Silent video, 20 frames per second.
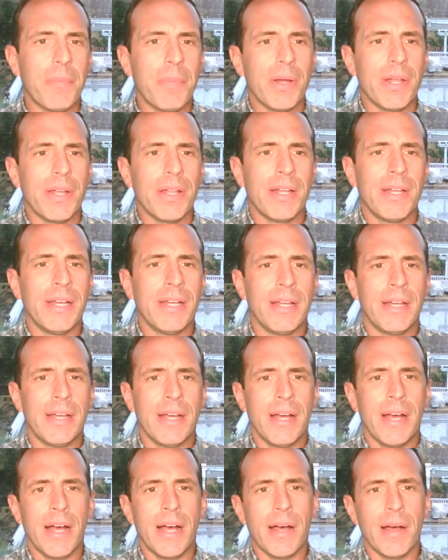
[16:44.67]
But
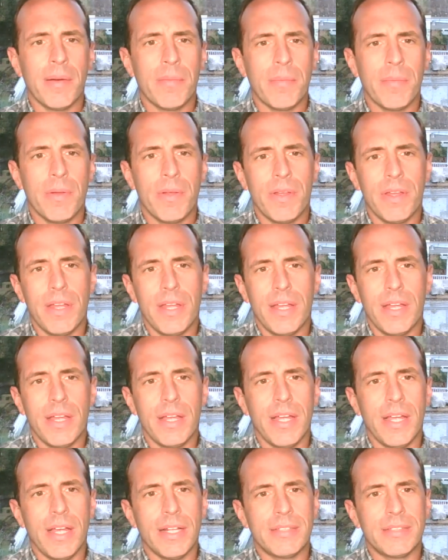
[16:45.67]
um,
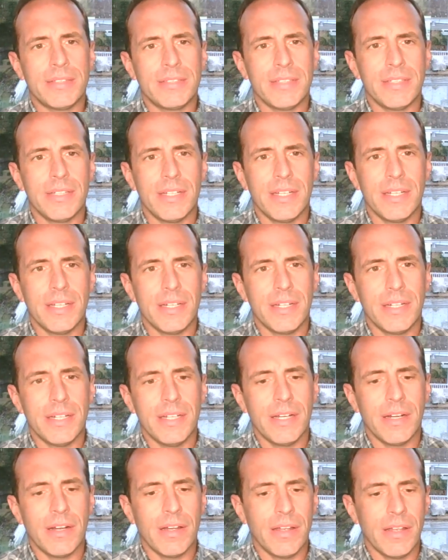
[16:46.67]
it's,
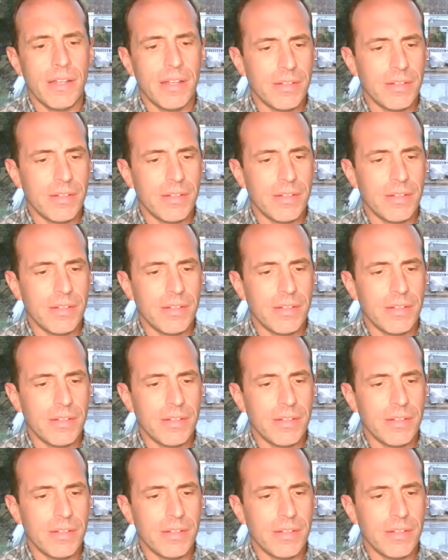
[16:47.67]
you know,